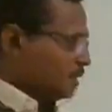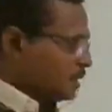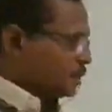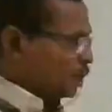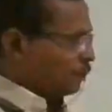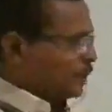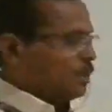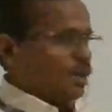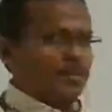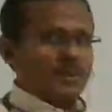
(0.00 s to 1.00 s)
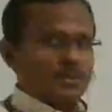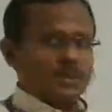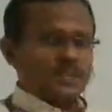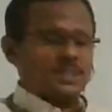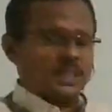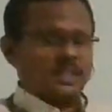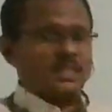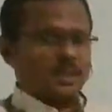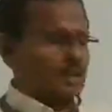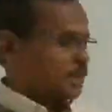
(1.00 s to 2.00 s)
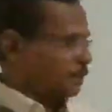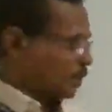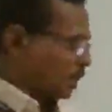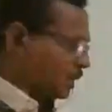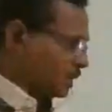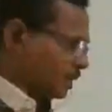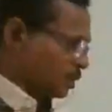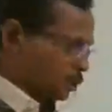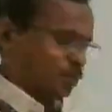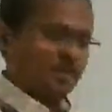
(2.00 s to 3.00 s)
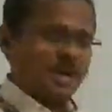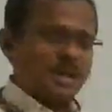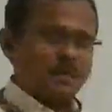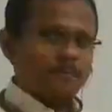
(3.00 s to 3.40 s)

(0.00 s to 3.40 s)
shifting over to the second concept called as stroma.